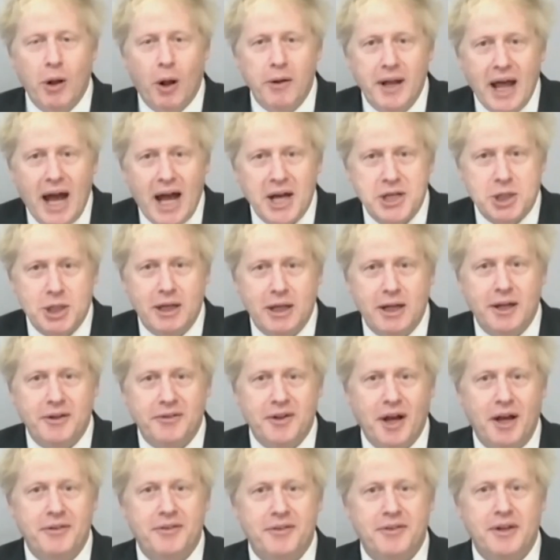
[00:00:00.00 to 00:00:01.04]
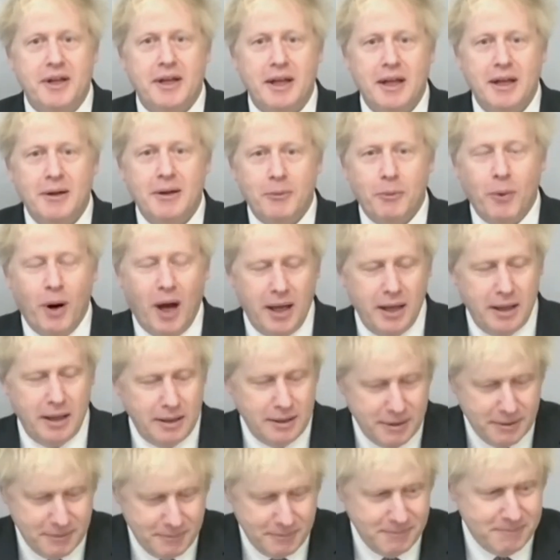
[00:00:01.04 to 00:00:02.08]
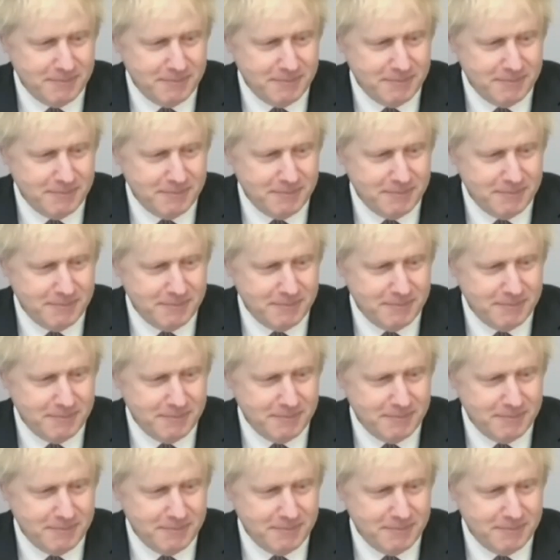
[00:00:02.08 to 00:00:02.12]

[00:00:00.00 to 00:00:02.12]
but not nationalists, I see. Right.